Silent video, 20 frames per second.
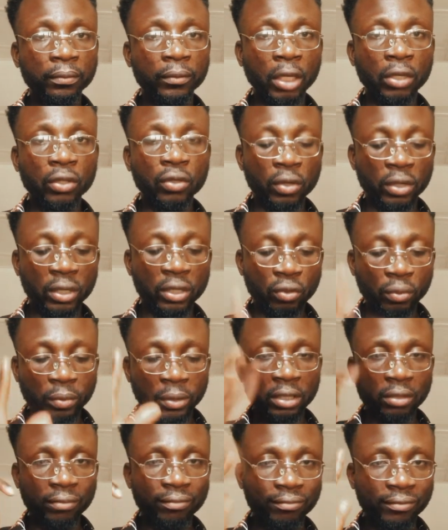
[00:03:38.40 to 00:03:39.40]
so it
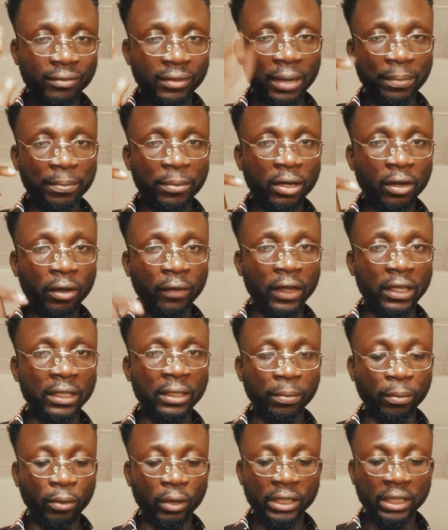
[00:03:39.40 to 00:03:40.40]
will be tripping off at
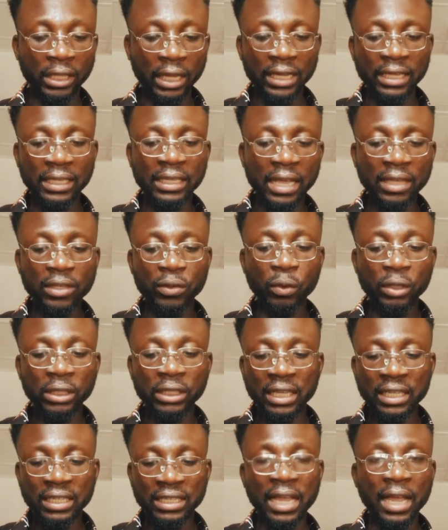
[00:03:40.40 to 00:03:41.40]
a point. And guess
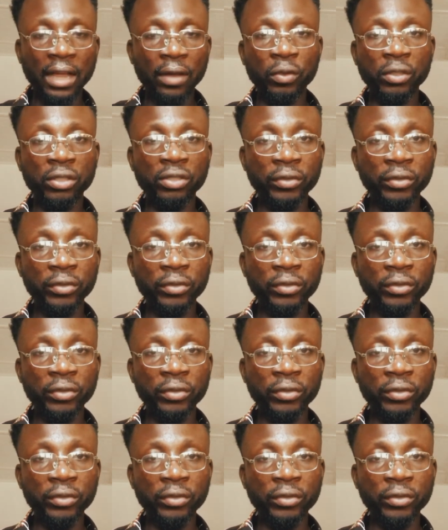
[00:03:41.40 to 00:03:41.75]
what this guy was